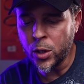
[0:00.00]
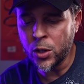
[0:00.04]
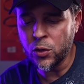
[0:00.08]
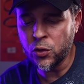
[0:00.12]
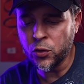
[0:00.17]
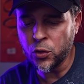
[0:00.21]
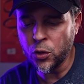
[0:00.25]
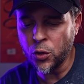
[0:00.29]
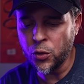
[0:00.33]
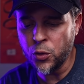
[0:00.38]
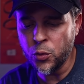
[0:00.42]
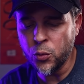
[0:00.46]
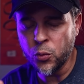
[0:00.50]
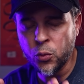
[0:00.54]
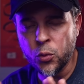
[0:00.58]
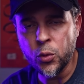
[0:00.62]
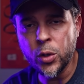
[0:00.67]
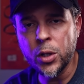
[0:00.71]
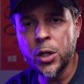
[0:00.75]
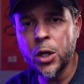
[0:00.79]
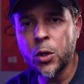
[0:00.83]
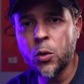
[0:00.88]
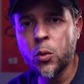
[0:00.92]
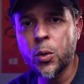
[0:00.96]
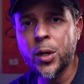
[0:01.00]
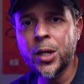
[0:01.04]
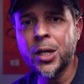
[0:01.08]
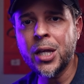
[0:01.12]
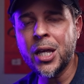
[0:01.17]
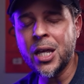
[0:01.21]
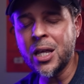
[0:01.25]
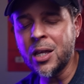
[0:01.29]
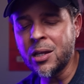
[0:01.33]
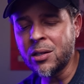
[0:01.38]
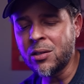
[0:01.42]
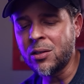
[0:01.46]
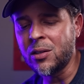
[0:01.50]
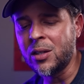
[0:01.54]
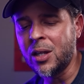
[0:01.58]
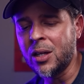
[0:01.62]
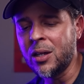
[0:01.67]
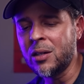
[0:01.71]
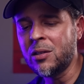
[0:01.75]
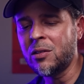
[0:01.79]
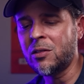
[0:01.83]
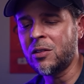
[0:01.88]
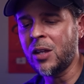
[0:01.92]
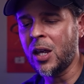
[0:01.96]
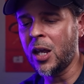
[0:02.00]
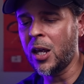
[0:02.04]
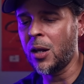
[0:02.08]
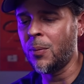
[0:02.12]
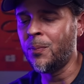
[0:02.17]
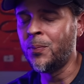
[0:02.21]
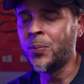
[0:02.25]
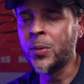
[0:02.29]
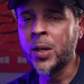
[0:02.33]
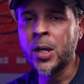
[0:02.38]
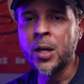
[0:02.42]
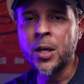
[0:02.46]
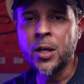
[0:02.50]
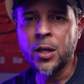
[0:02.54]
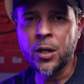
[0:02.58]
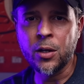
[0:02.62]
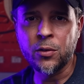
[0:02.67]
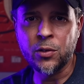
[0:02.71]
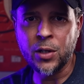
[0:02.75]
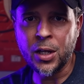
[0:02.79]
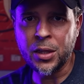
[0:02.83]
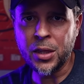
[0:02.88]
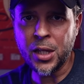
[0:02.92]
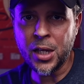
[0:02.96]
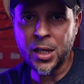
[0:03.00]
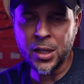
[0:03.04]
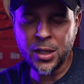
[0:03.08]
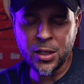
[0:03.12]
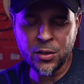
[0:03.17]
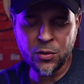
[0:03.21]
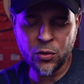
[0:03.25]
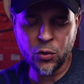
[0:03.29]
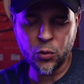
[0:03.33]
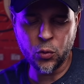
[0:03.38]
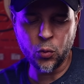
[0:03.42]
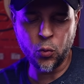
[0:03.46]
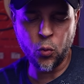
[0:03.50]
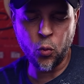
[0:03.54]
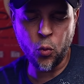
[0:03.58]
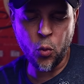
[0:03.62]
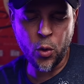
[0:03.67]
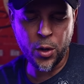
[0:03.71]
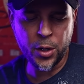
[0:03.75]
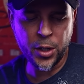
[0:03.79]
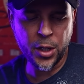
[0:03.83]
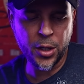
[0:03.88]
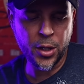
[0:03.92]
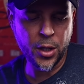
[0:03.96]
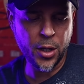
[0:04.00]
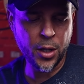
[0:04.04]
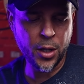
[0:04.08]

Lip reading: want to show you really quick is the stand, because I think this is one of